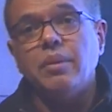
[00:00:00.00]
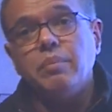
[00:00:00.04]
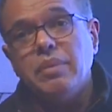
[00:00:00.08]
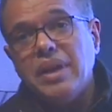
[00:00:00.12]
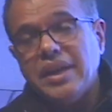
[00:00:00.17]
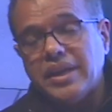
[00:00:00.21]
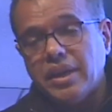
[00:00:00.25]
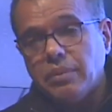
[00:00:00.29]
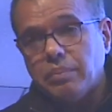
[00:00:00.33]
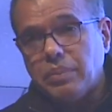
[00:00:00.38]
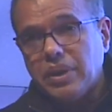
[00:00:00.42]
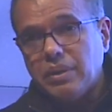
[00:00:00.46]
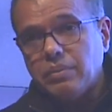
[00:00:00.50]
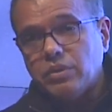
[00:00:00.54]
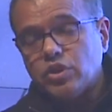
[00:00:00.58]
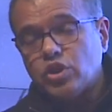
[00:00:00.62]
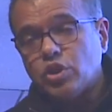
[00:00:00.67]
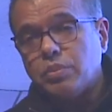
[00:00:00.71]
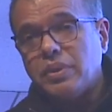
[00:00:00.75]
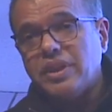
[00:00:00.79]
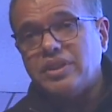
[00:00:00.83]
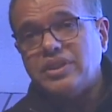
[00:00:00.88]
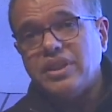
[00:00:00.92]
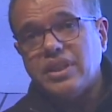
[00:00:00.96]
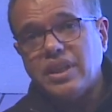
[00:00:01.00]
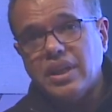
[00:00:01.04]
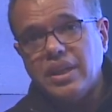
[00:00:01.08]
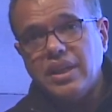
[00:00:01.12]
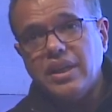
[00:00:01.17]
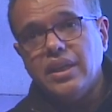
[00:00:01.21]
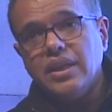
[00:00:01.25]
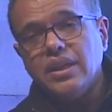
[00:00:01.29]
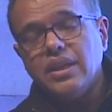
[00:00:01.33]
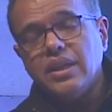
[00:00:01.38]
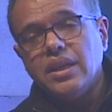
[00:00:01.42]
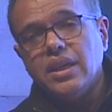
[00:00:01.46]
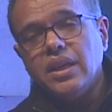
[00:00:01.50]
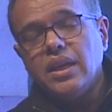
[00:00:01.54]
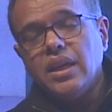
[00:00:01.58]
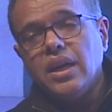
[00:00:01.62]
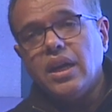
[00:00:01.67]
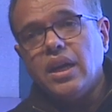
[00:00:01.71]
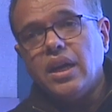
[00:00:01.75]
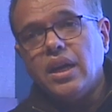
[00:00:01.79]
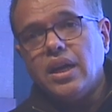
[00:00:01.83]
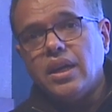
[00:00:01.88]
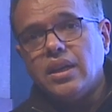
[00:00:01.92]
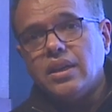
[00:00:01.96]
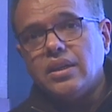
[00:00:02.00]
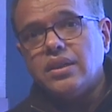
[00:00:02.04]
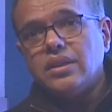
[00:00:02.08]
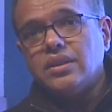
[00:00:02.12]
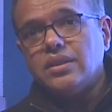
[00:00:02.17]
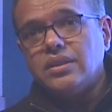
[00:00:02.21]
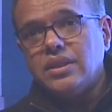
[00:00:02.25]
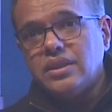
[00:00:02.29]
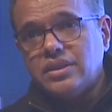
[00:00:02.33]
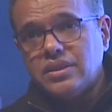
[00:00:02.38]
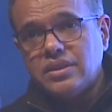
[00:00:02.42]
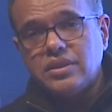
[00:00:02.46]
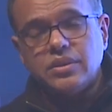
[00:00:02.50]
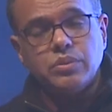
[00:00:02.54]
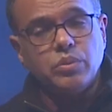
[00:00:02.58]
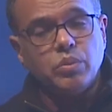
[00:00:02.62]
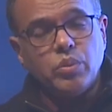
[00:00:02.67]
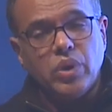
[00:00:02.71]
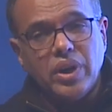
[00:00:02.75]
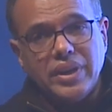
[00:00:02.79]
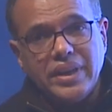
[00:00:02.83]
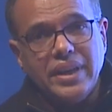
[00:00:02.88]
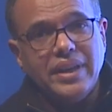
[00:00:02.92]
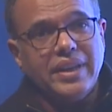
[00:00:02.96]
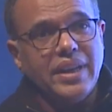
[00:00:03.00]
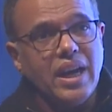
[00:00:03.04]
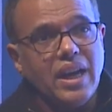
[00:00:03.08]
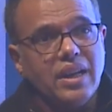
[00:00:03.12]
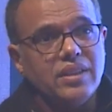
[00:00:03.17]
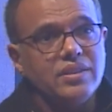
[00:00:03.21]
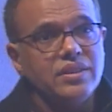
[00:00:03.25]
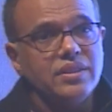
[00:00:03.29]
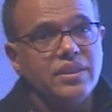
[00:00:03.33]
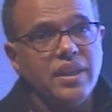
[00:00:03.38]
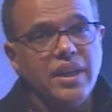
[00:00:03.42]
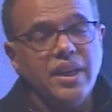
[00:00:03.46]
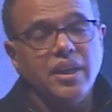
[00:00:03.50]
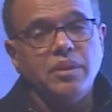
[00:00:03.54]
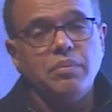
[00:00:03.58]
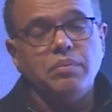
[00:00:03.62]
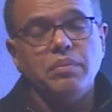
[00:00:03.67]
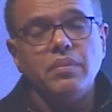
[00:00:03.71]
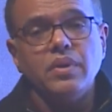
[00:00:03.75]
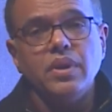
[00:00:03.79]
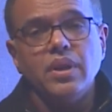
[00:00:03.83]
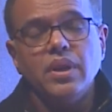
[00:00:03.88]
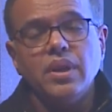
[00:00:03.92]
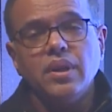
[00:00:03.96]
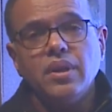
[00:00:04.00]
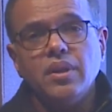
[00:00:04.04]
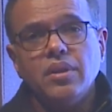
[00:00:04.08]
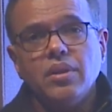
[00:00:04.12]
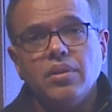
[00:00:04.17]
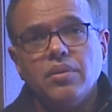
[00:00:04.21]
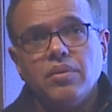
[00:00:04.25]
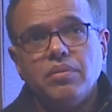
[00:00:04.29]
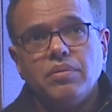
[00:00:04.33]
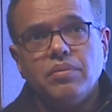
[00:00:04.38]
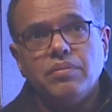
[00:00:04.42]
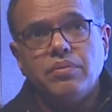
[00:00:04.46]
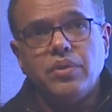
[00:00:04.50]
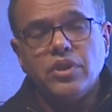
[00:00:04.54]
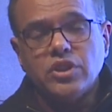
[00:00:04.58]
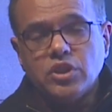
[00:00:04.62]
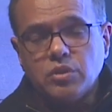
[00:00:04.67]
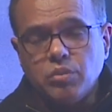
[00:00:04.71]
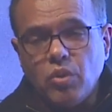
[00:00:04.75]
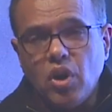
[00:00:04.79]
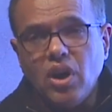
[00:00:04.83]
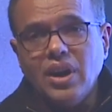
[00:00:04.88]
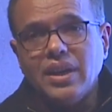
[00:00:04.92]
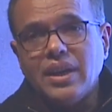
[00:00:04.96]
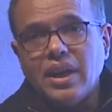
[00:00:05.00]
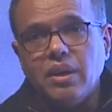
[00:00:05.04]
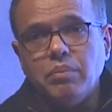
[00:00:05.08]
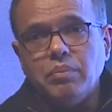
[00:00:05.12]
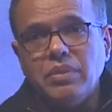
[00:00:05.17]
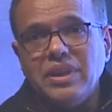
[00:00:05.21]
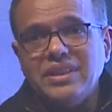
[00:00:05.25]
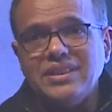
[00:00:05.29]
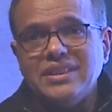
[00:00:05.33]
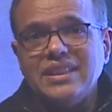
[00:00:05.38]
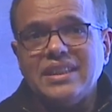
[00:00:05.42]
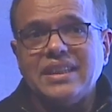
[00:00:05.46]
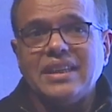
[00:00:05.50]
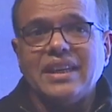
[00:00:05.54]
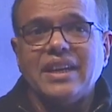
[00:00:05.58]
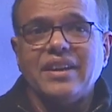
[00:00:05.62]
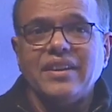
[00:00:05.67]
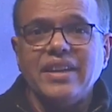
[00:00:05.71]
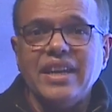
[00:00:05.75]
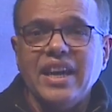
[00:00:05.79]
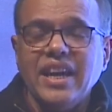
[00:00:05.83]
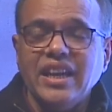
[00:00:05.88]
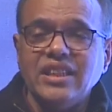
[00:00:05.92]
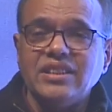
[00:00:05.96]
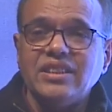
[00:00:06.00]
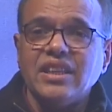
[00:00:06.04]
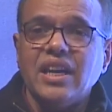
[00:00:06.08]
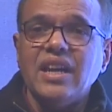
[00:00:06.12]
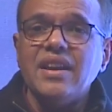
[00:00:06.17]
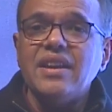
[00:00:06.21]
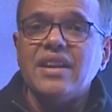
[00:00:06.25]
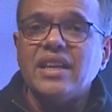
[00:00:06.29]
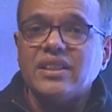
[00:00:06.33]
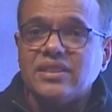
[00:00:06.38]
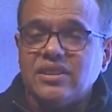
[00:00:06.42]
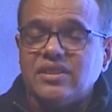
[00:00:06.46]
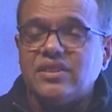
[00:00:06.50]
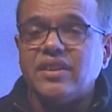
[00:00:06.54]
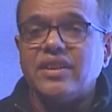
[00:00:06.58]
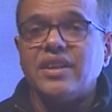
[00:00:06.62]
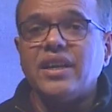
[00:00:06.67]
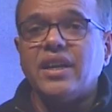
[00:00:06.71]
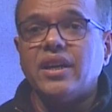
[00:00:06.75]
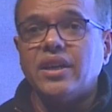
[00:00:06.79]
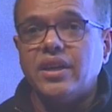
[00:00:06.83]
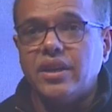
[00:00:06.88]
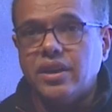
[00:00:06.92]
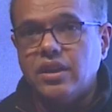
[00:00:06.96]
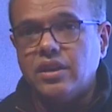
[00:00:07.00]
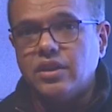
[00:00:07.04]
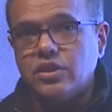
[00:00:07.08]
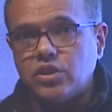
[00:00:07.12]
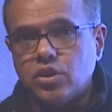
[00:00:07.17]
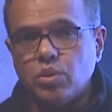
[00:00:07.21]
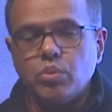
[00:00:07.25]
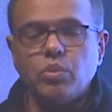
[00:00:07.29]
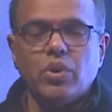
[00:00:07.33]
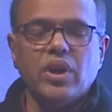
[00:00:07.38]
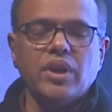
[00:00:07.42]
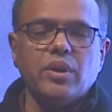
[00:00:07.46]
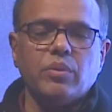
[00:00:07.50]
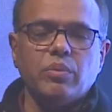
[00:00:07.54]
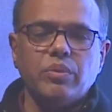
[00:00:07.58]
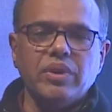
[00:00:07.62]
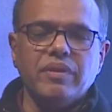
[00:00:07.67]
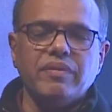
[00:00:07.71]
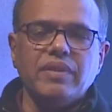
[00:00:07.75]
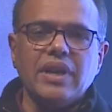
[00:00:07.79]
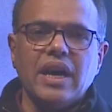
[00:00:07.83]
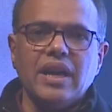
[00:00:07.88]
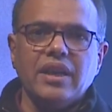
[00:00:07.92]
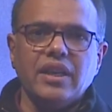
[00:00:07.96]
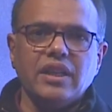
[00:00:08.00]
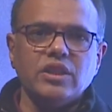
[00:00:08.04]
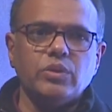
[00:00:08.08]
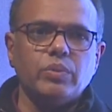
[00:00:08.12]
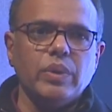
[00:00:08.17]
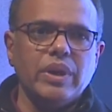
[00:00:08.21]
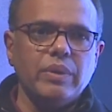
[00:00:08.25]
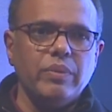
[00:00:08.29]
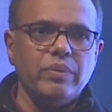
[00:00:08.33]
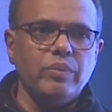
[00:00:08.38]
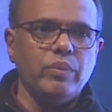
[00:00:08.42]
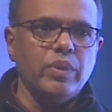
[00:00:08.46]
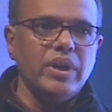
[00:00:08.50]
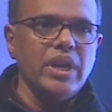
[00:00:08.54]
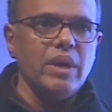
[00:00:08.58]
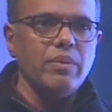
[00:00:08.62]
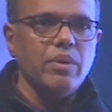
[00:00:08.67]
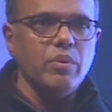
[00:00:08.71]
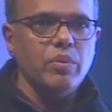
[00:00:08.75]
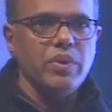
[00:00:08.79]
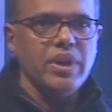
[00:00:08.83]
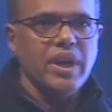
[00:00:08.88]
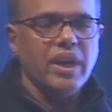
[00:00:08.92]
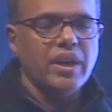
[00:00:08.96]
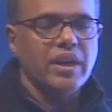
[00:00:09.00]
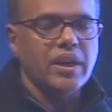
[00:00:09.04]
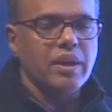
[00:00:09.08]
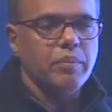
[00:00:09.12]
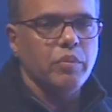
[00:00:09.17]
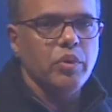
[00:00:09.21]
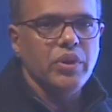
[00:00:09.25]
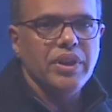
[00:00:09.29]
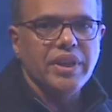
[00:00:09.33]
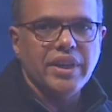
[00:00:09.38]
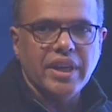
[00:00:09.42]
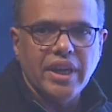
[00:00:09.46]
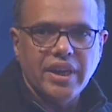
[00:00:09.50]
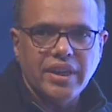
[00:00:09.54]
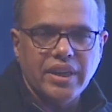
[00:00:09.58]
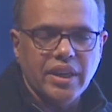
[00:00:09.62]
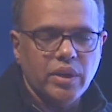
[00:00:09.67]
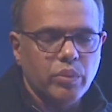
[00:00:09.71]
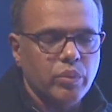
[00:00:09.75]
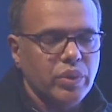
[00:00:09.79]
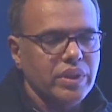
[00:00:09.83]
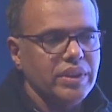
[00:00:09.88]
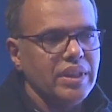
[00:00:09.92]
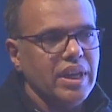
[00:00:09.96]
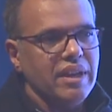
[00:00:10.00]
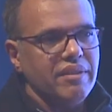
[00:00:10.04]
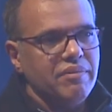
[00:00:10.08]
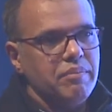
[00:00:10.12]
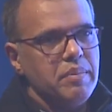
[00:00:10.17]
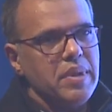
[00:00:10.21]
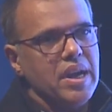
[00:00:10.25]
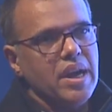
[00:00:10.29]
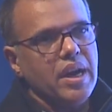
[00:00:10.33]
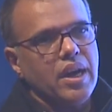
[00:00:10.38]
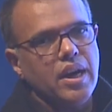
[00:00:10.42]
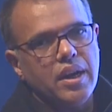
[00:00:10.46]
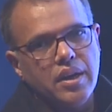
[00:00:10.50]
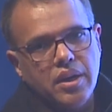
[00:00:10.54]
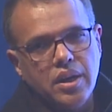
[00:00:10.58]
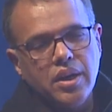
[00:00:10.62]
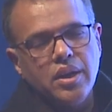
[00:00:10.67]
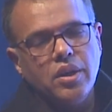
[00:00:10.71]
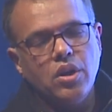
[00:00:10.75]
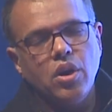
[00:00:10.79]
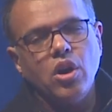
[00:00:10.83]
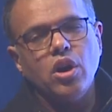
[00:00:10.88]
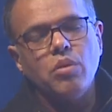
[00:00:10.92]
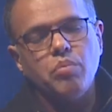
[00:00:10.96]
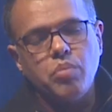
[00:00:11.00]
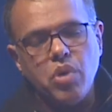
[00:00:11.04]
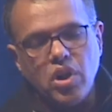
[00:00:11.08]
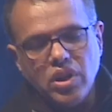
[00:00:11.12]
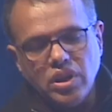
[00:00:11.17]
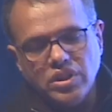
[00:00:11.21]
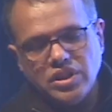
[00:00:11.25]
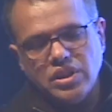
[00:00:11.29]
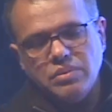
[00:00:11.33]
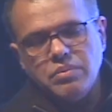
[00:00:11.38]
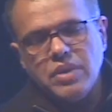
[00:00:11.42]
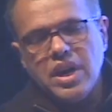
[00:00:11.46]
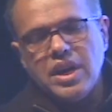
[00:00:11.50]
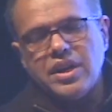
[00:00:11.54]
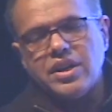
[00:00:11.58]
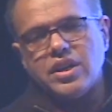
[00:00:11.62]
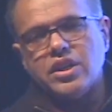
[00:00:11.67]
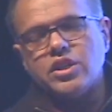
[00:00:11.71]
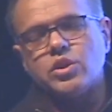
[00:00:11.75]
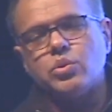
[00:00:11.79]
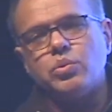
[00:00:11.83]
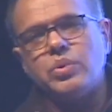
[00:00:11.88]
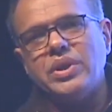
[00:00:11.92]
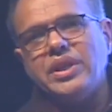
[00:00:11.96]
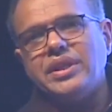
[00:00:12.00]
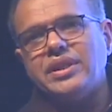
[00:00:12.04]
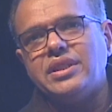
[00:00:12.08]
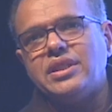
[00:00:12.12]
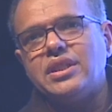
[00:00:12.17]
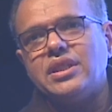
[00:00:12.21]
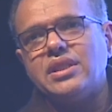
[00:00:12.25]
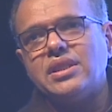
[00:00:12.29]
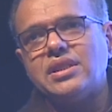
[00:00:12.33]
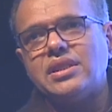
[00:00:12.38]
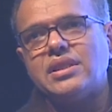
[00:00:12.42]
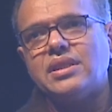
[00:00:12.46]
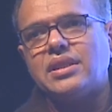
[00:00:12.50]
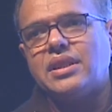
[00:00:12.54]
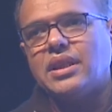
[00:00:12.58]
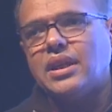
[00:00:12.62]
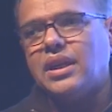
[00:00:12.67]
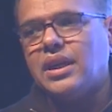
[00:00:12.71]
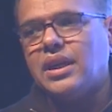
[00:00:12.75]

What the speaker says: making payments. So basically, what it does, for small companies, it creates unnecessary hurdles. So what we've done is whenever we are communicating with FBR on policy matters, we just